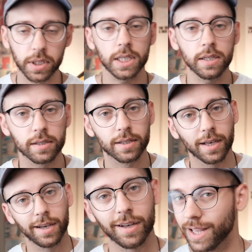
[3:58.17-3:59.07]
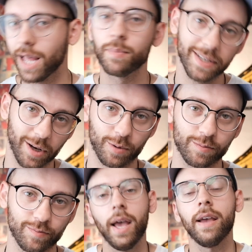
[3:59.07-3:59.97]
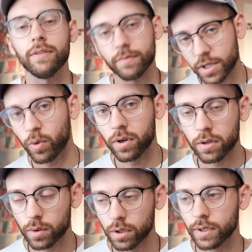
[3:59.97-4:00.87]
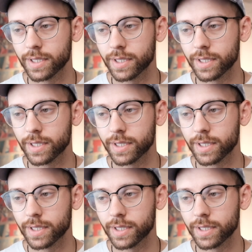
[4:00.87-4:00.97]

please let me know. And spoiler alert,